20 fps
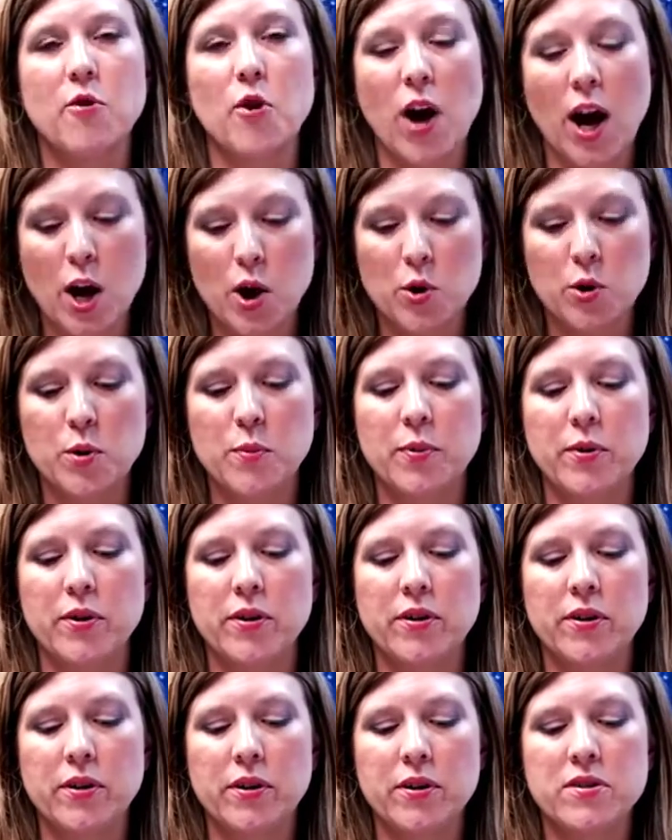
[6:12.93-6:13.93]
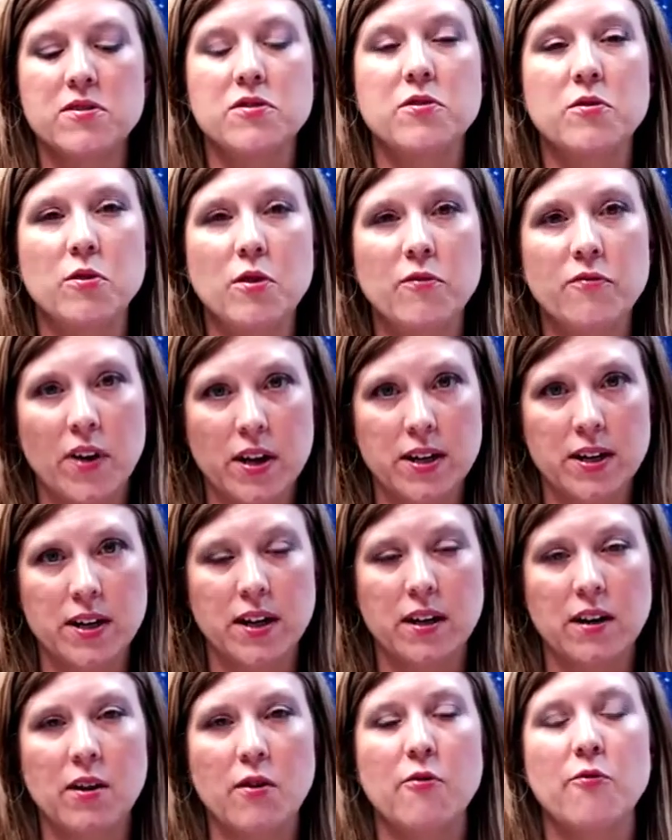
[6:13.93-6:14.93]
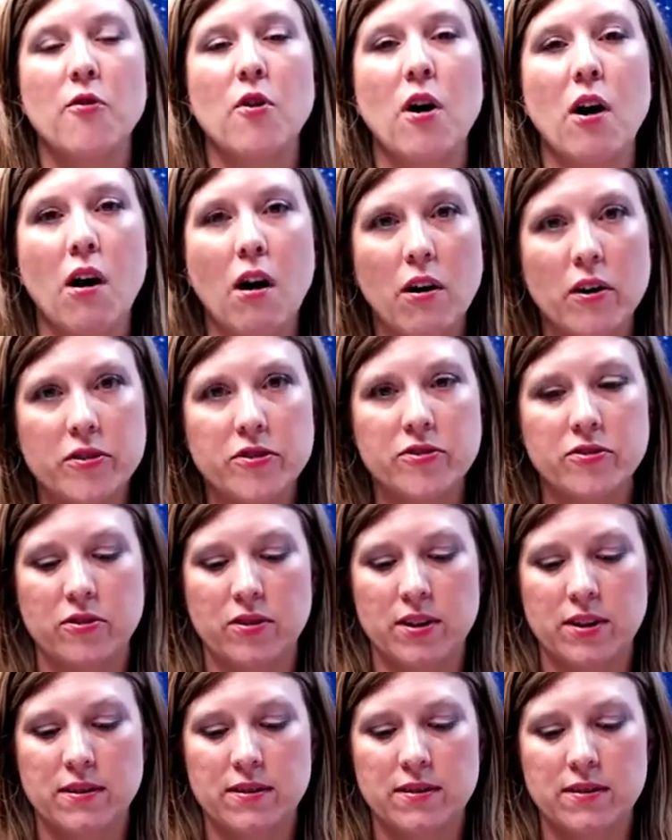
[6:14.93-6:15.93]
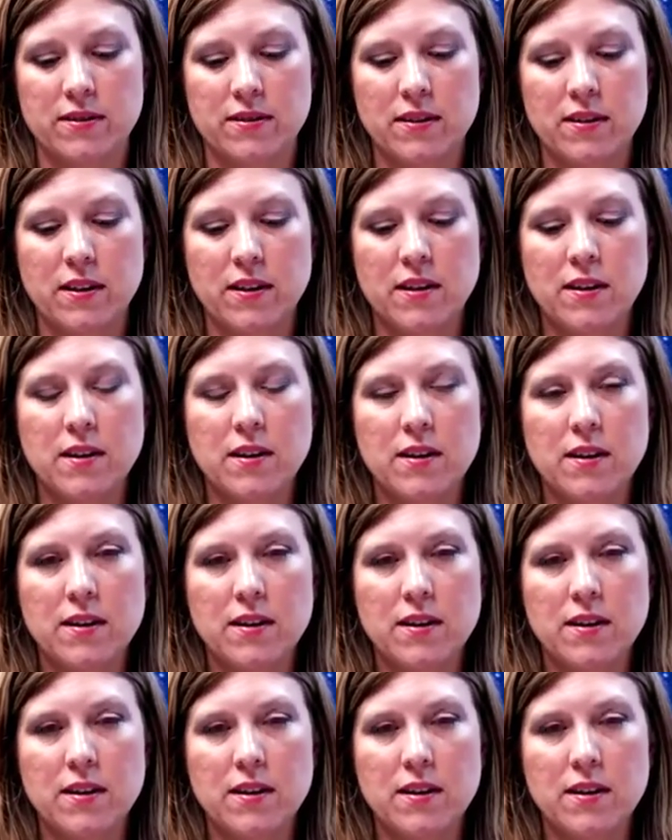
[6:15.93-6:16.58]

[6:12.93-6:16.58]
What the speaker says: for equitable school funding for all students.